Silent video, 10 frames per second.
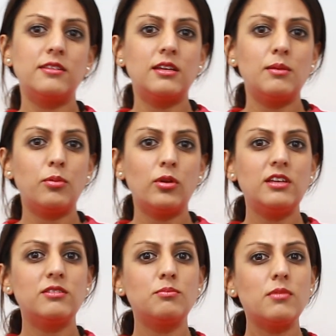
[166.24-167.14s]
that
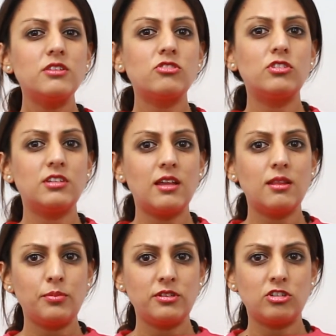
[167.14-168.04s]
employees must retain
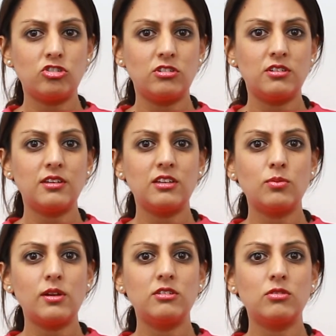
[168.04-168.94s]
their positions as
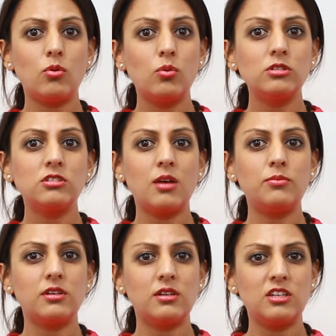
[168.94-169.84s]
well as all
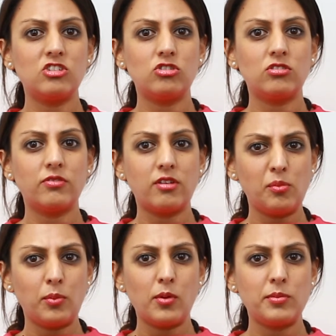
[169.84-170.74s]
terms and conditions of their
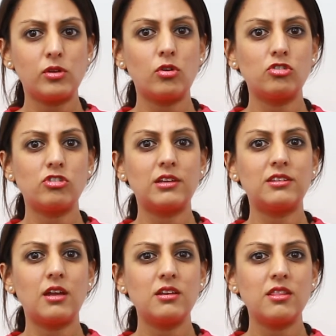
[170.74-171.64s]
employment
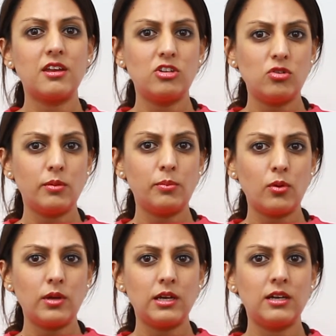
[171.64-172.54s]
contracts under their new
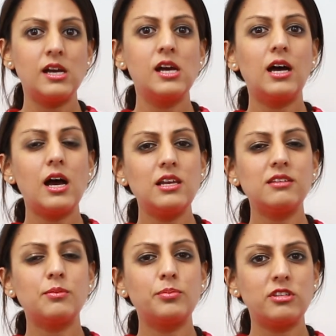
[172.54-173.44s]
employer,
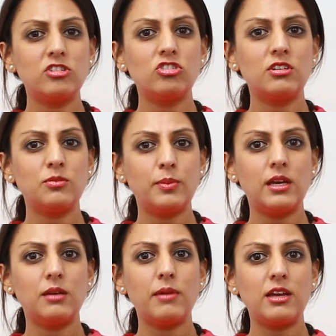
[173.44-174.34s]
unless a position is
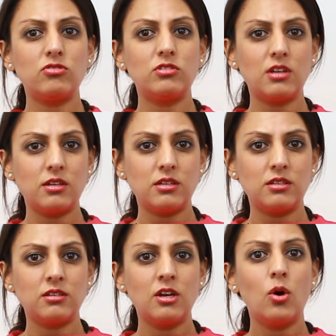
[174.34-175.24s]
being made redundant